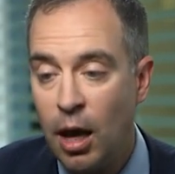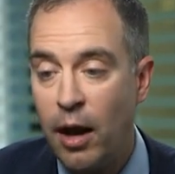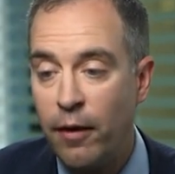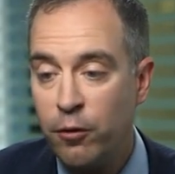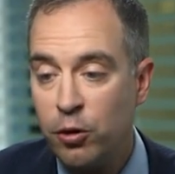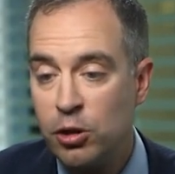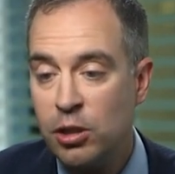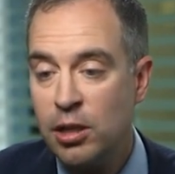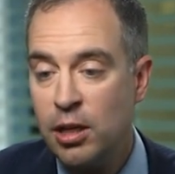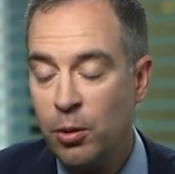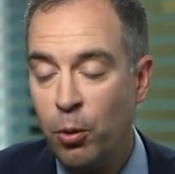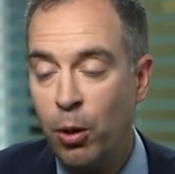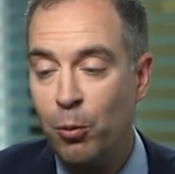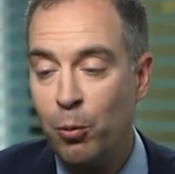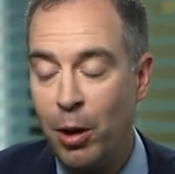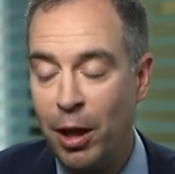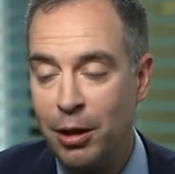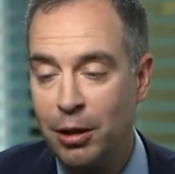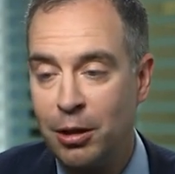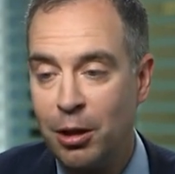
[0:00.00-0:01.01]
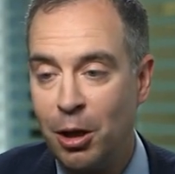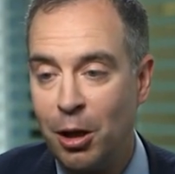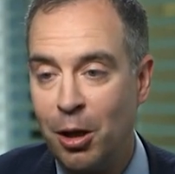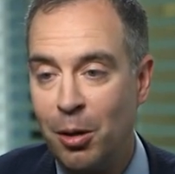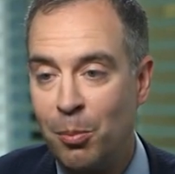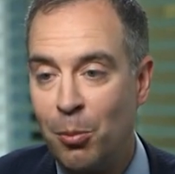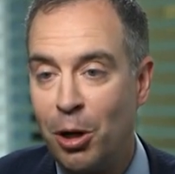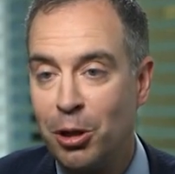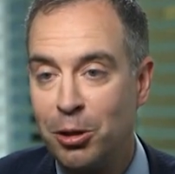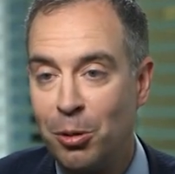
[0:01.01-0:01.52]
Obviously, we went
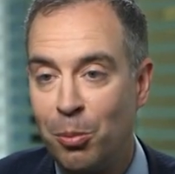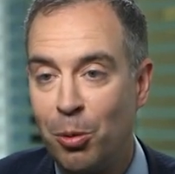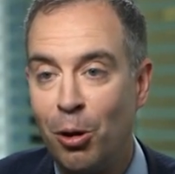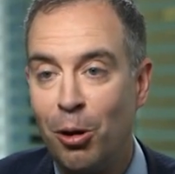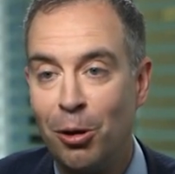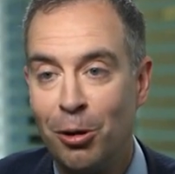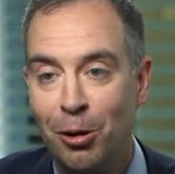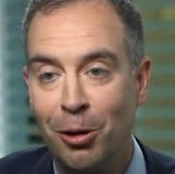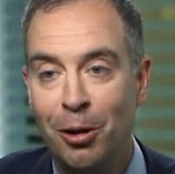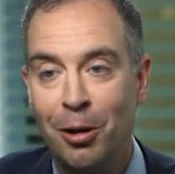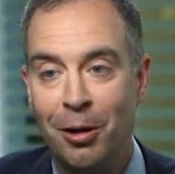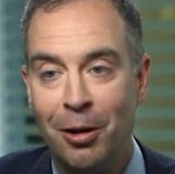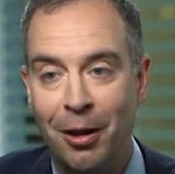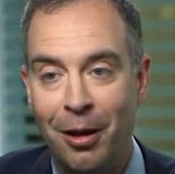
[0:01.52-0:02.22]
multiple